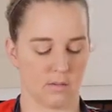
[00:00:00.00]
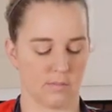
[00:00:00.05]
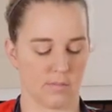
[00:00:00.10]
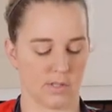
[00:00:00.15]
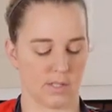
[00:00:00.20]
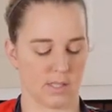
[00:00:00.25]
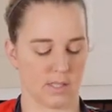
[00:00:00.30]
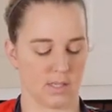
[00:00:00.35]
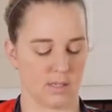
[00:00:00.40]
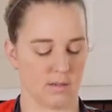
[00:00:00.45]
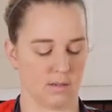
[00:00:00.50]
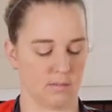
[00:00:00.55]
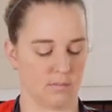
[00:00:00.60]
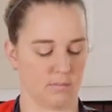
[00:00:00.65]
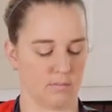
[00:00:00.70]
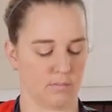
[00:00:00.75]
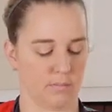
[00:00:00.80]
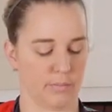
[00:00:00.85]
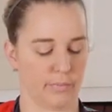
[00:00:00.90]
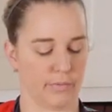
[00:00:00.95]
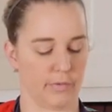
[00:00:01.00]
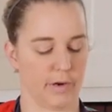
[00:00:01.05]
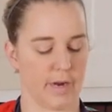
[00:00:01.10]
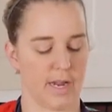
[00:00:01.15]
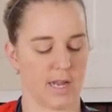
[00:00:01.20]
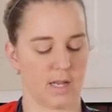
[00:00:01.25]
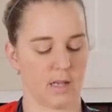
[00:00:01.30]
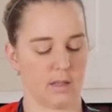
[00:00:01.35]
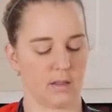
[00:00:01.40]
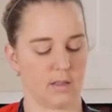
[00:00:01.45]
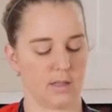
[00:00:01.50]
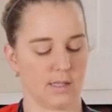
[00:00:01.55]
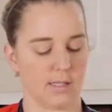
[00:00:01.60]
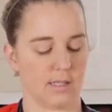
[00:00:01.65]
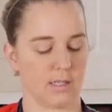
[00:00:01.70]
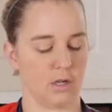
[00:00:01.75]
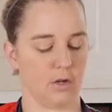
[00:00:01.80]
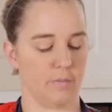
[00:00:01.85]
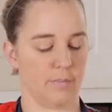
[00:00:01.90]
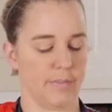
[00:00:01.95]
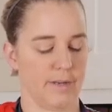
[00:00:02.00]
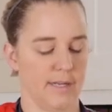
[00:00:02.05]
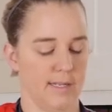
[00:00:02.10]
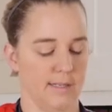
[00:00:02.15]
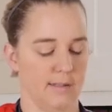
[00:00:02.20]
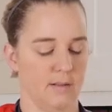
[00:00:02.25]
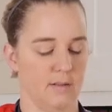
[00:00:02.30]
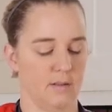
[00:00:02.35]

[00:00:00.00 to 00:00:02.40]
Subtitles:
I'm just gonna break this open.